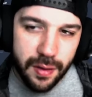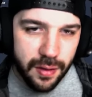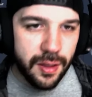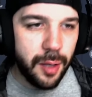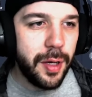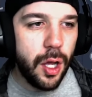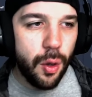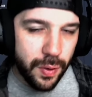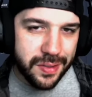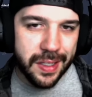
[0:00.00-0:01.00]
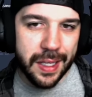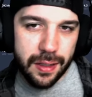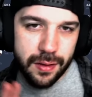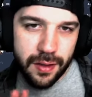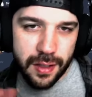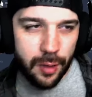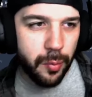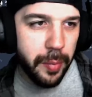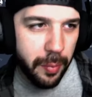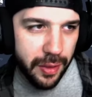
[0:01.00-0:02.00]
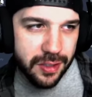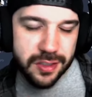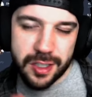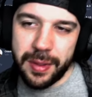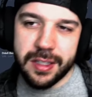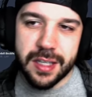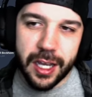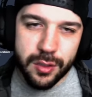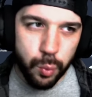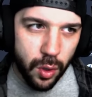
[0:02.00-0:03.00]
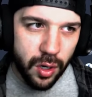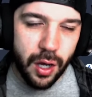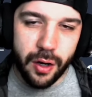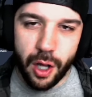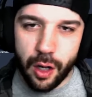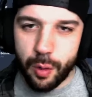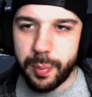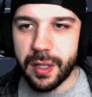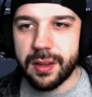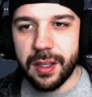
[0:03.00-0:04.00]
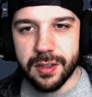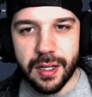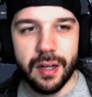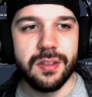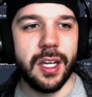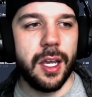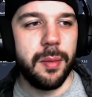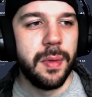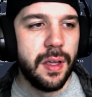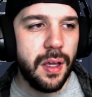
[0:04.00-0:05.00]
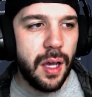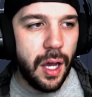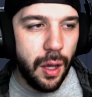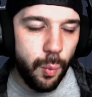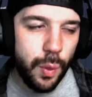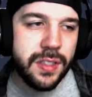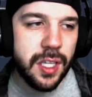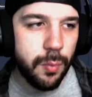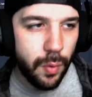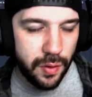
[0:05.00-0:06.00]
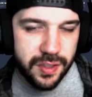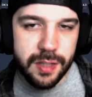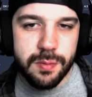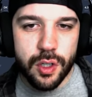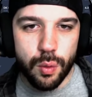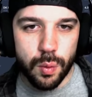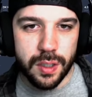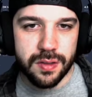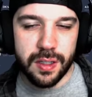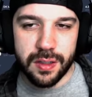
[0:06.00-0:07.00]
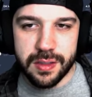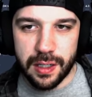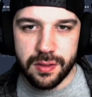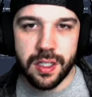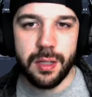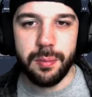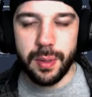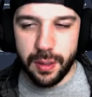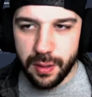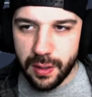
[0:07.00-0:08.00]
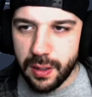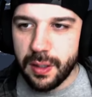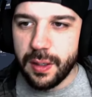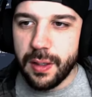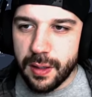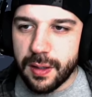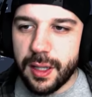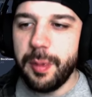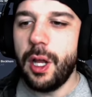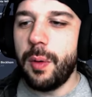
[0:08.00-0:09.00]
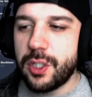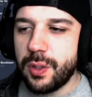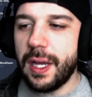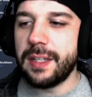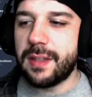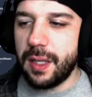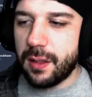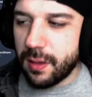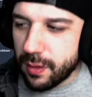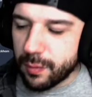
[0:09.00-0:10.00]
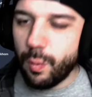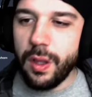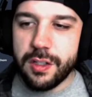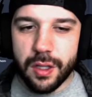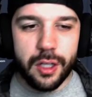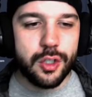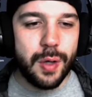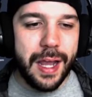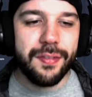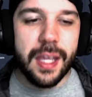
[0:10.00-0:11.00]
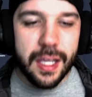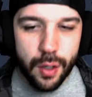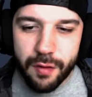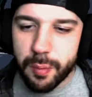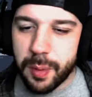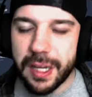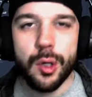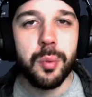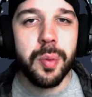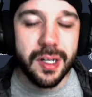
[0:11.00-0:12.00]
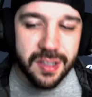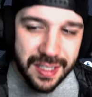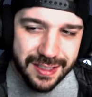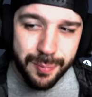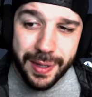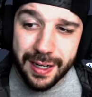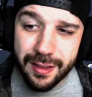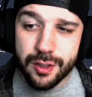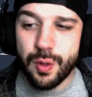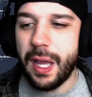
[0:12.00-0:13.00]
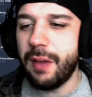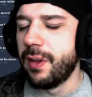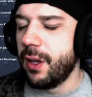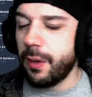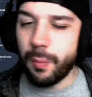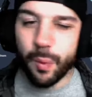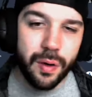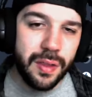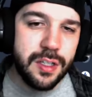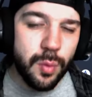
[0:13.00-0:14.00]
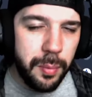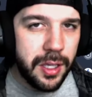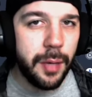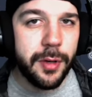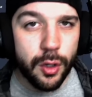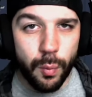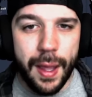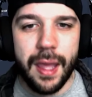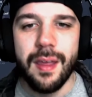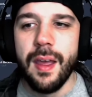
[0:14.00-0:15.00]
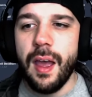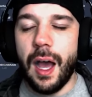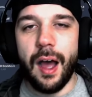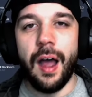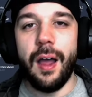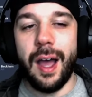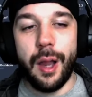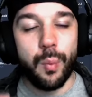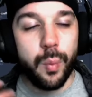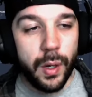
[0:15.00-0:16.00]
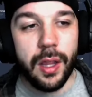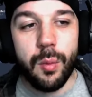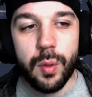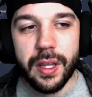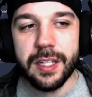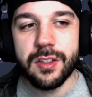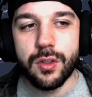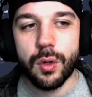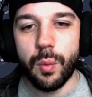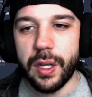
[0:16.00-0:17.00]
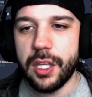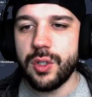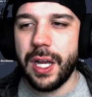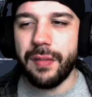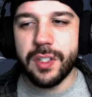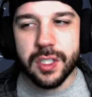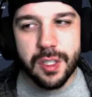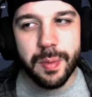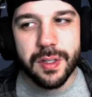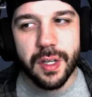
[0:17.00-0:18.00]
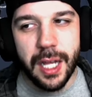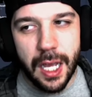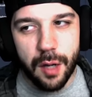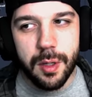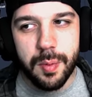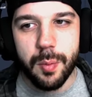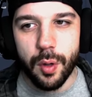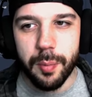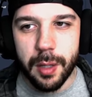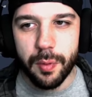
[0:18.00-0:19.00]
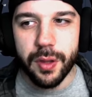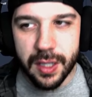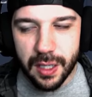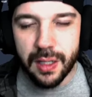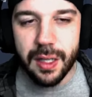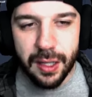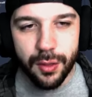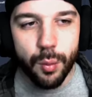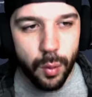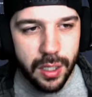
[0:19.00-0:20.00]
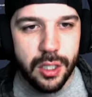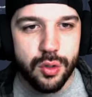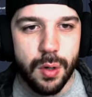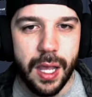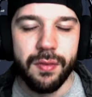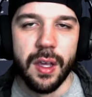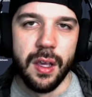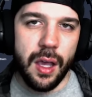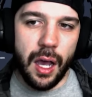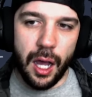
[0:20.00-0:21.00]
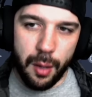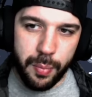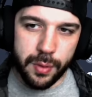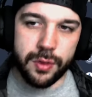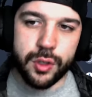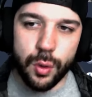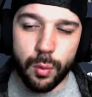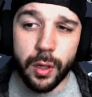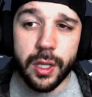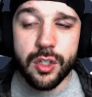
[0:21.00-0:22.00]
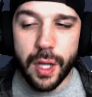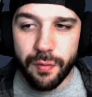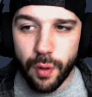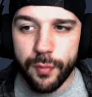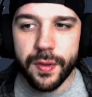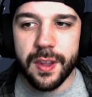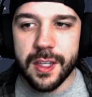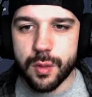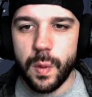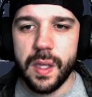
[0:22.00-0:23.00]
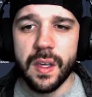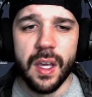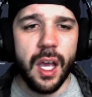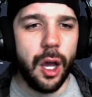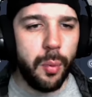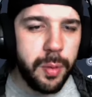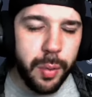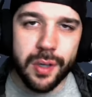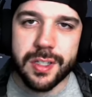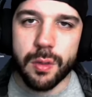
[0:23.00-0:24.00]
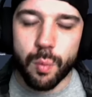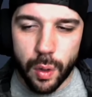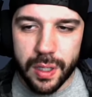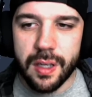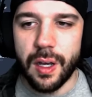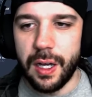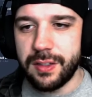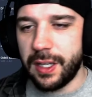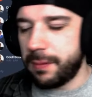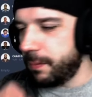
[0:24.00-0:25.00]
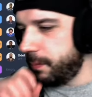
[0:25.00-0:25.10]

Let me know. Once again, you got to remember that some of these guys were on auto pick the entire time. Team 2 was the entire time. But let me know what you guys think. Really solid draft. Thank you to everybody who participated in the draft. More of these will be coming your way. I really would like to do a rookie draft. It just depends on how many people I'm able to get in the rookie draft. But do a rookie draft hopefully this week. I'll be posting rookie content.